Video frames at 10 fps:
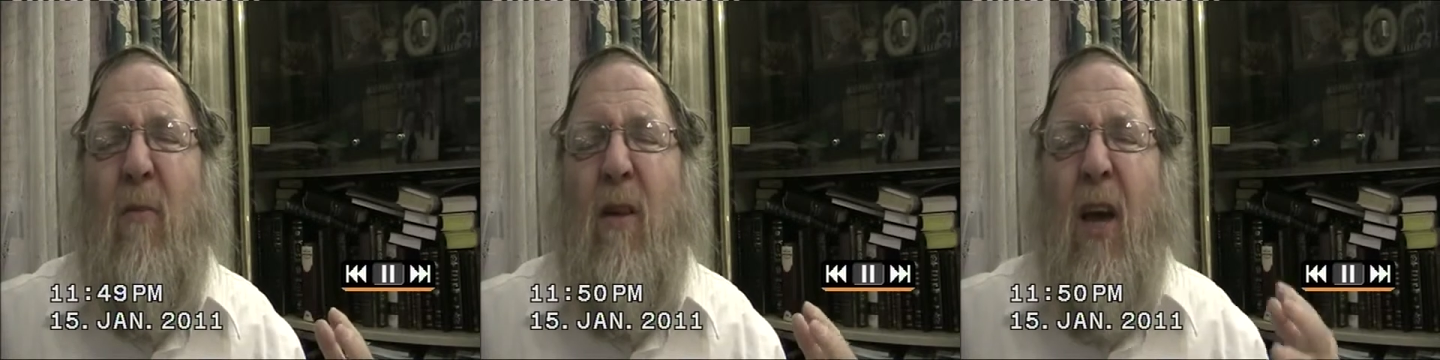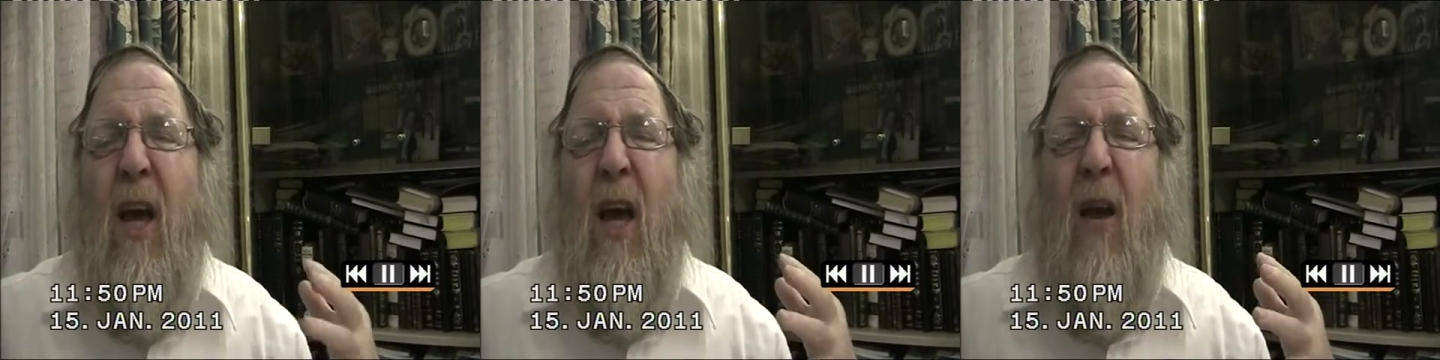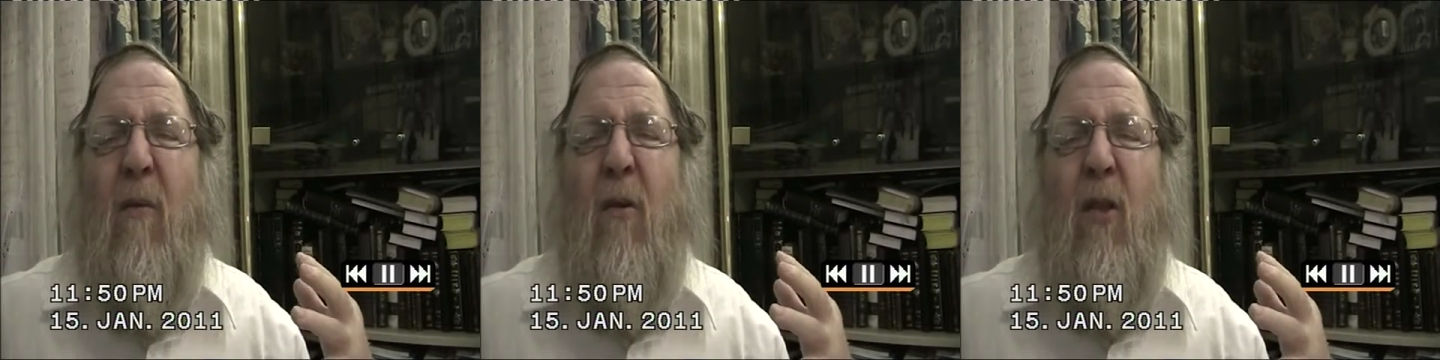it was.
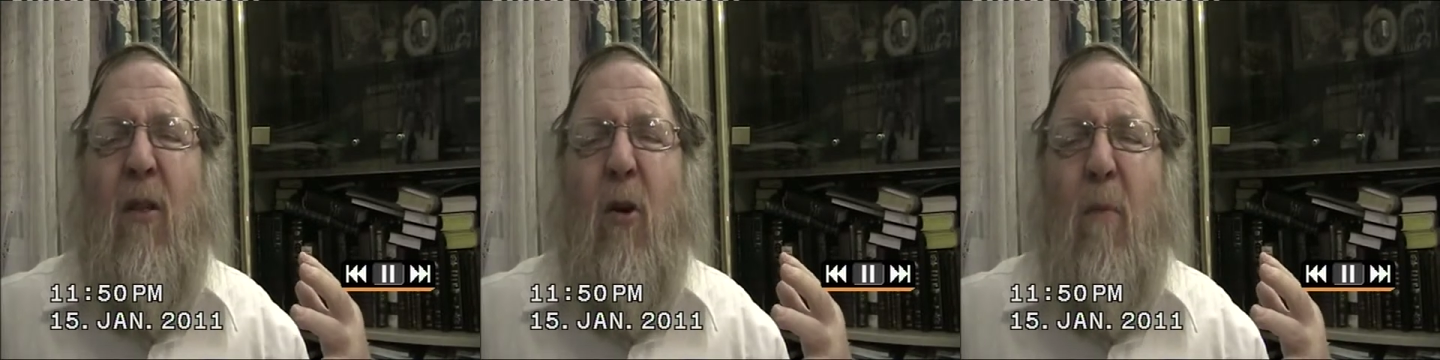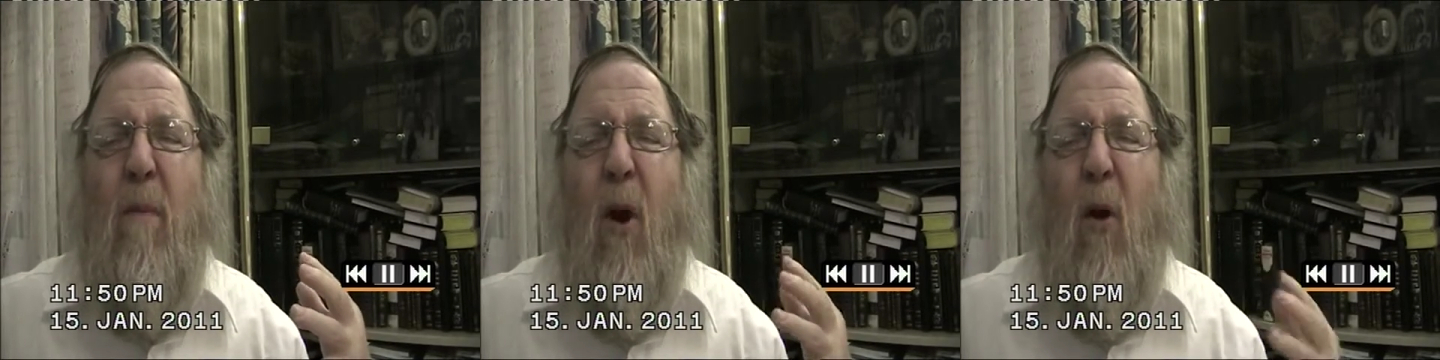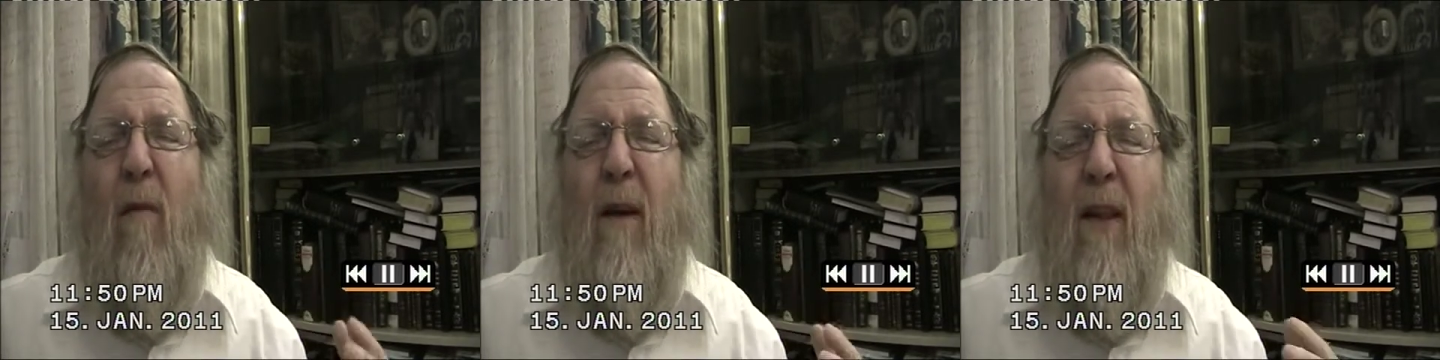It just took me
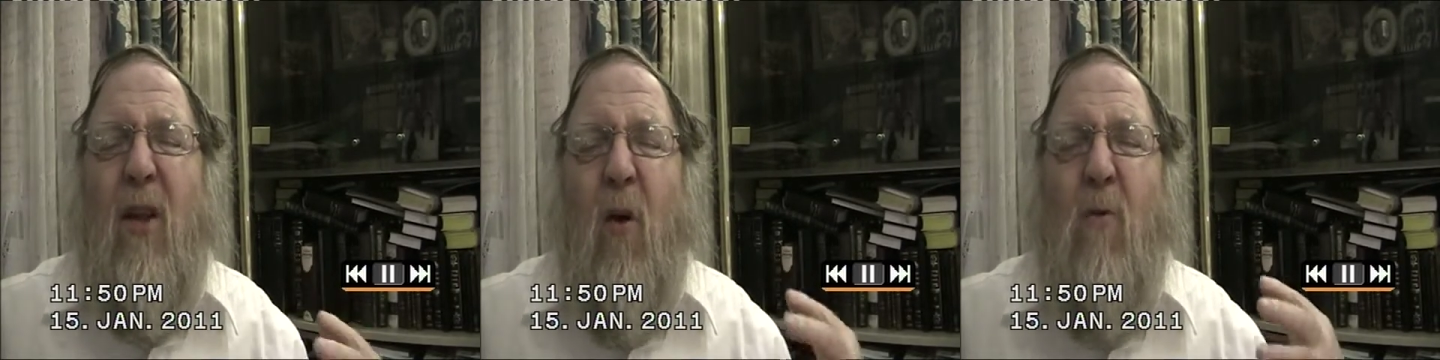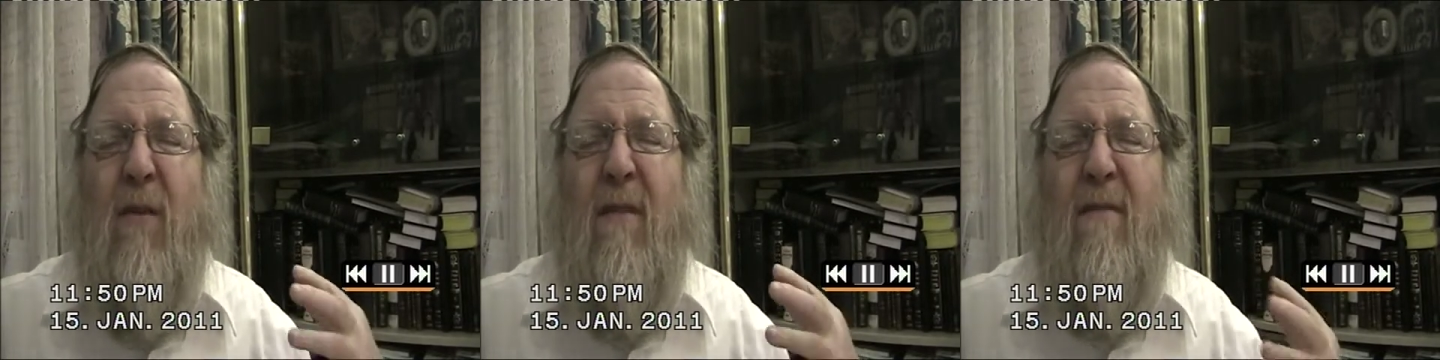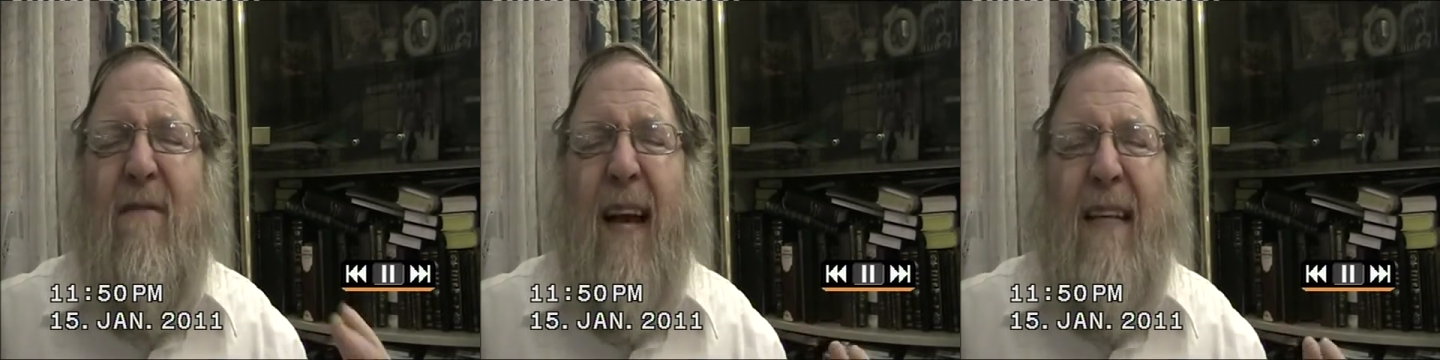over, his whole
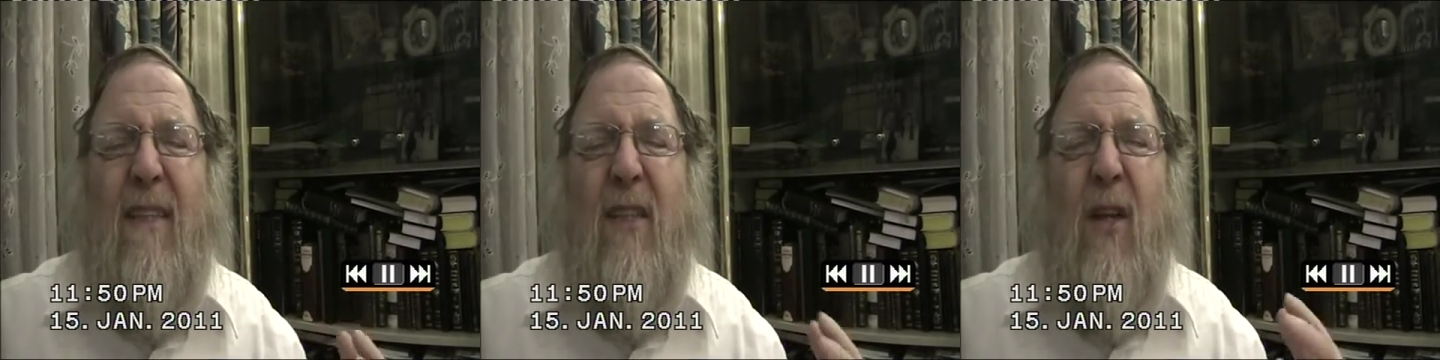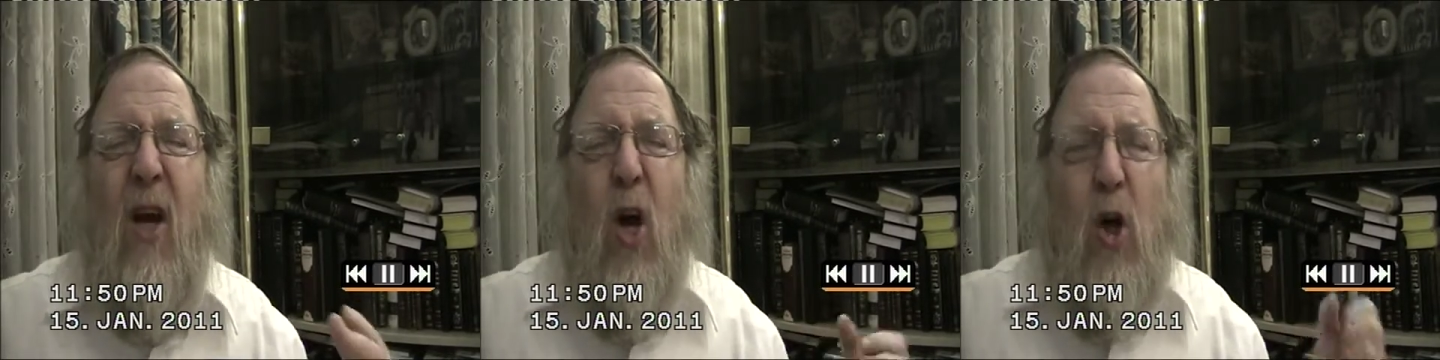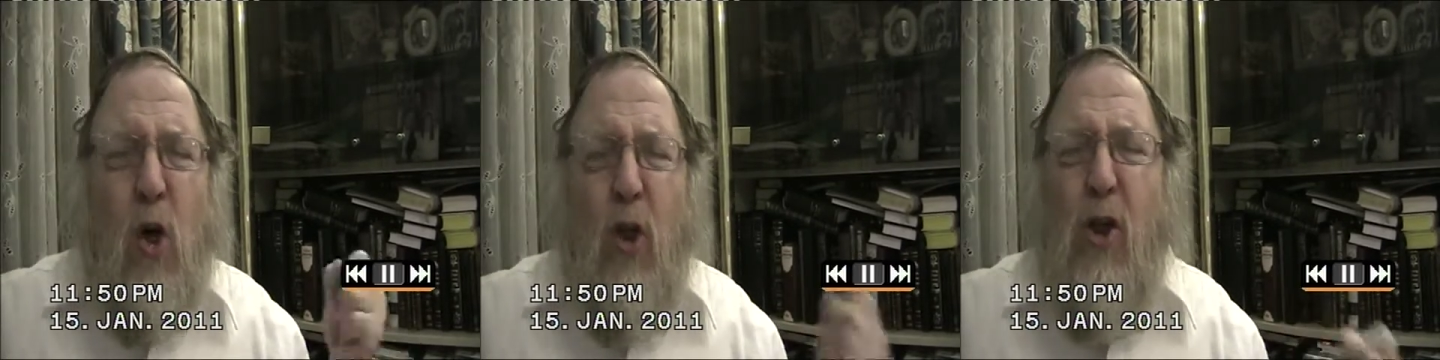dress and his
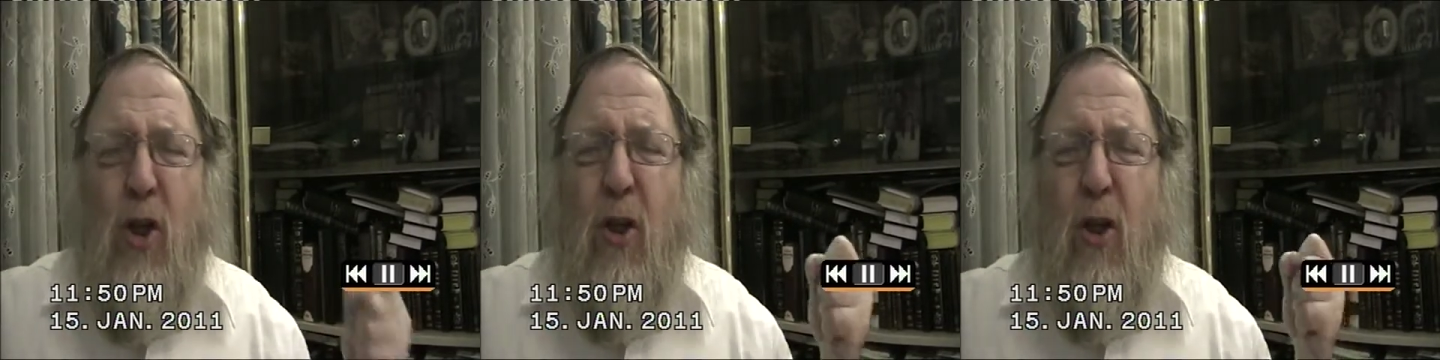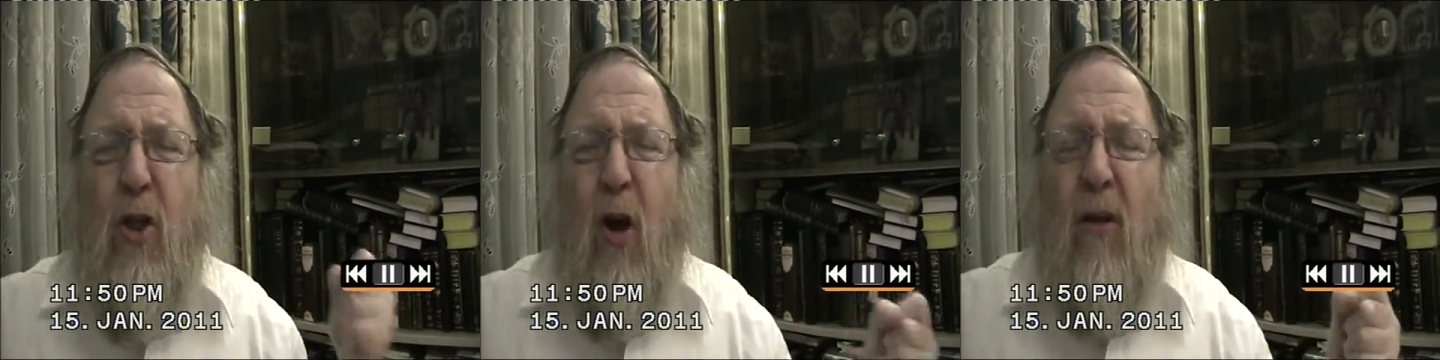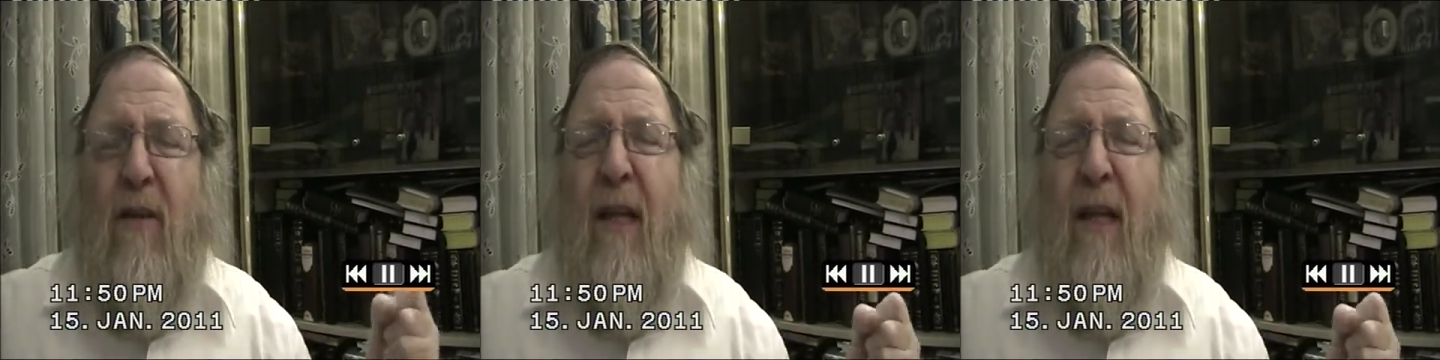großen Gott.